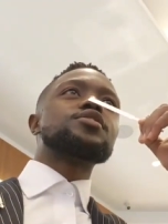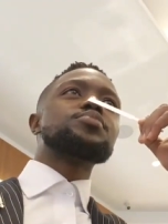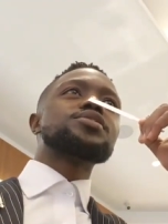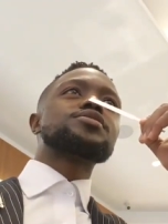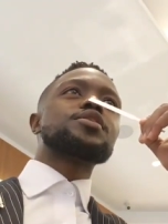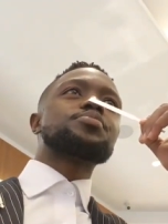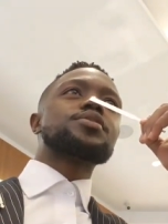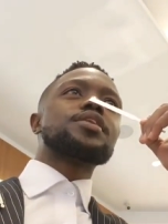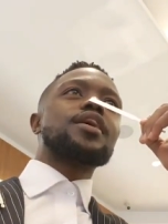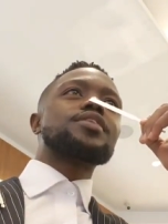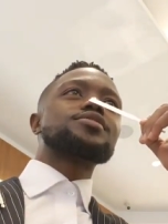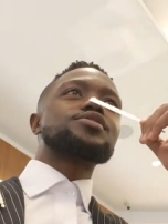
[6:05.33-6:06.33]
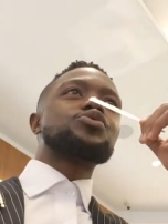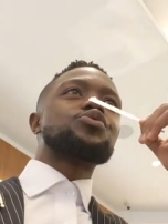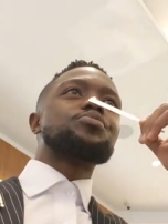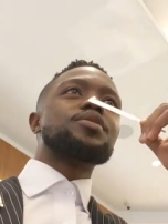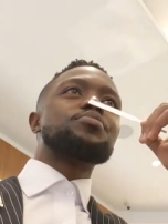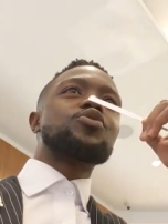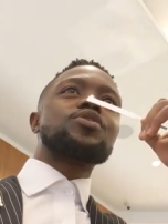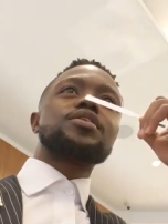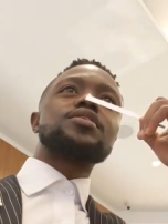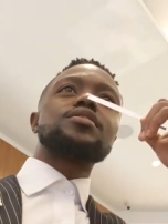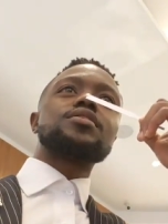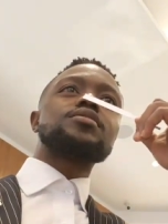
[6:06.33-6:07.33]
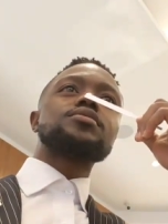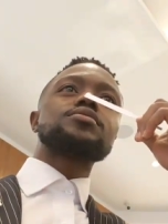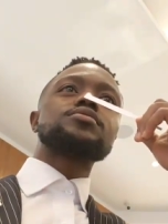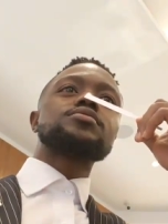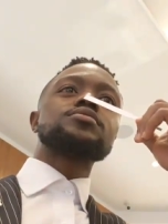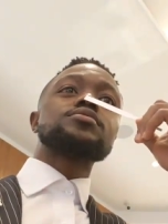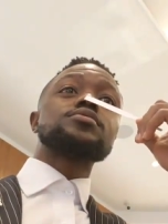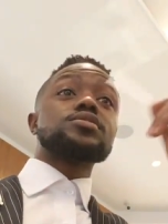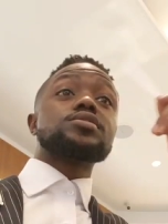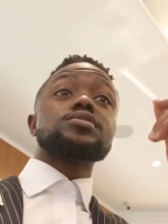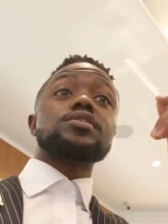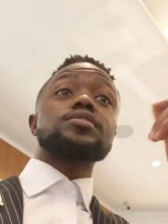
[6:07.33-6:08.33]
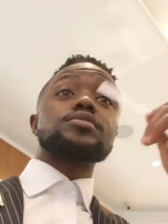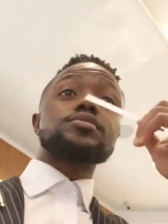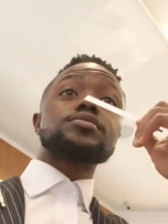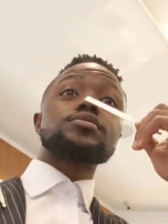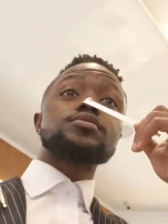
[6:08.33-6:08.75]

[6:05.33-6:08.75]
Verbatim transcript: give me something that has a little bit more. hit. This is nice.